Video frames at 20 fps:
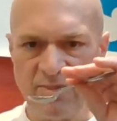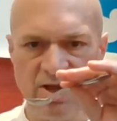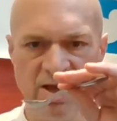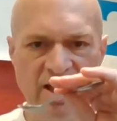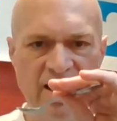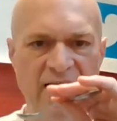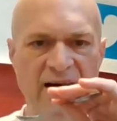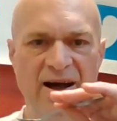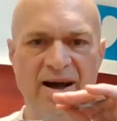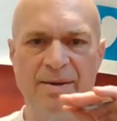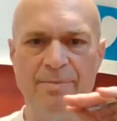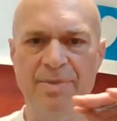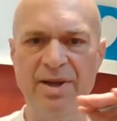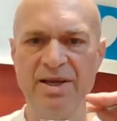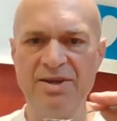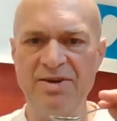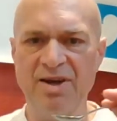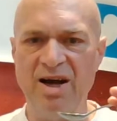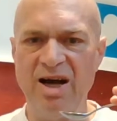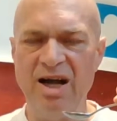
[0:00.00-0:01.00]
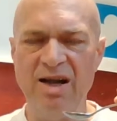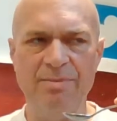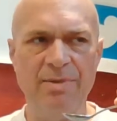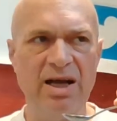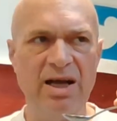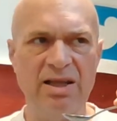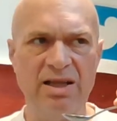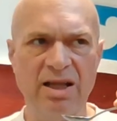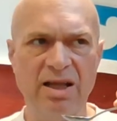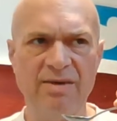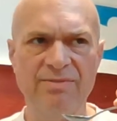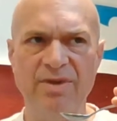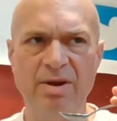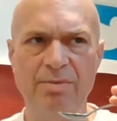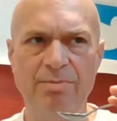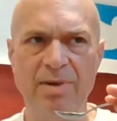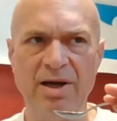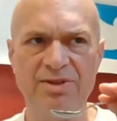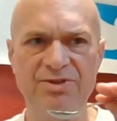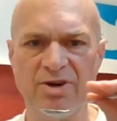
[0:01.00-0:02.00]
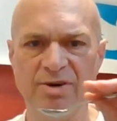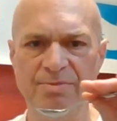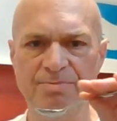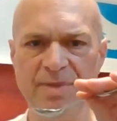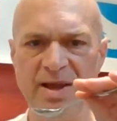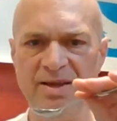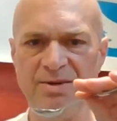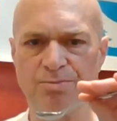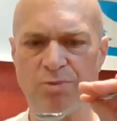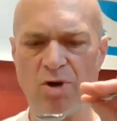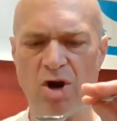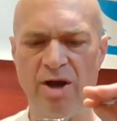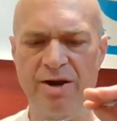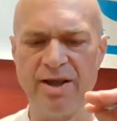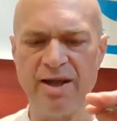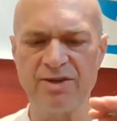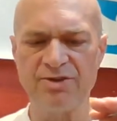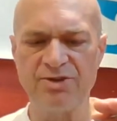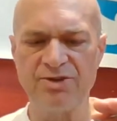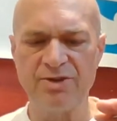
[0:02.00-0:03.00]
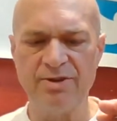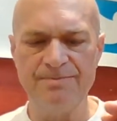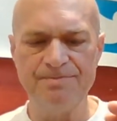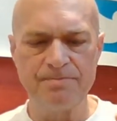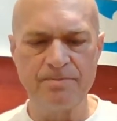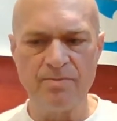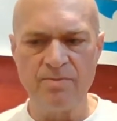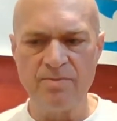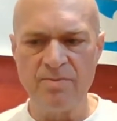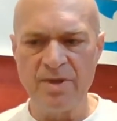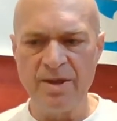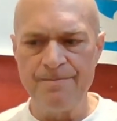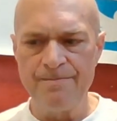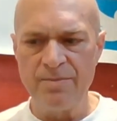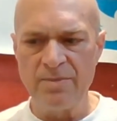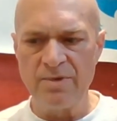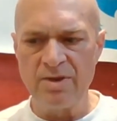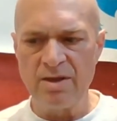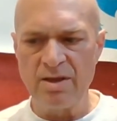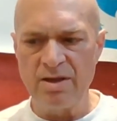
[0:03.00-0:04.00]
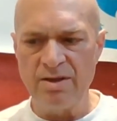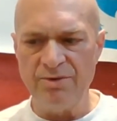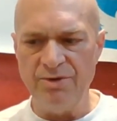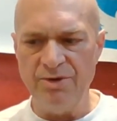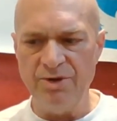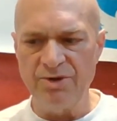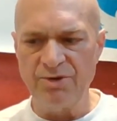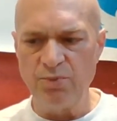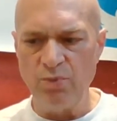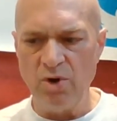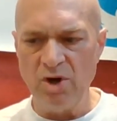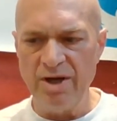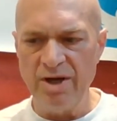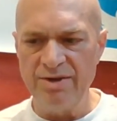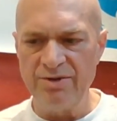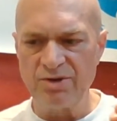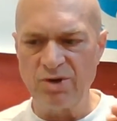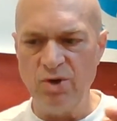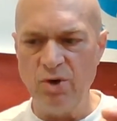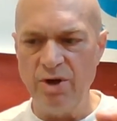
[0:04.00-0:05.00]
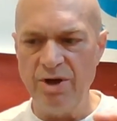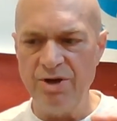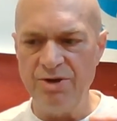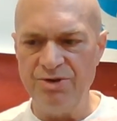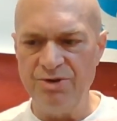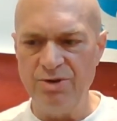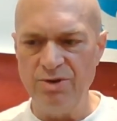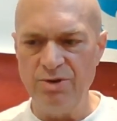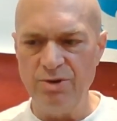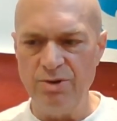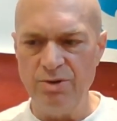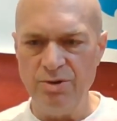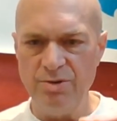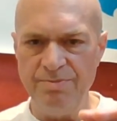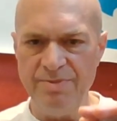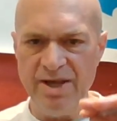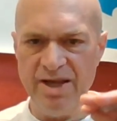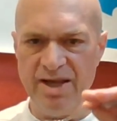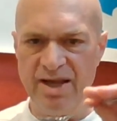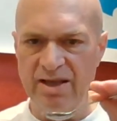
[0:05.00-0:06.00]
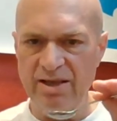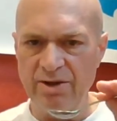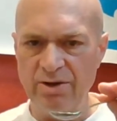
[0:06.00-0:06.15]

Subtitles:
Yeah, big time. I love the mustard-based products. This one's going to be a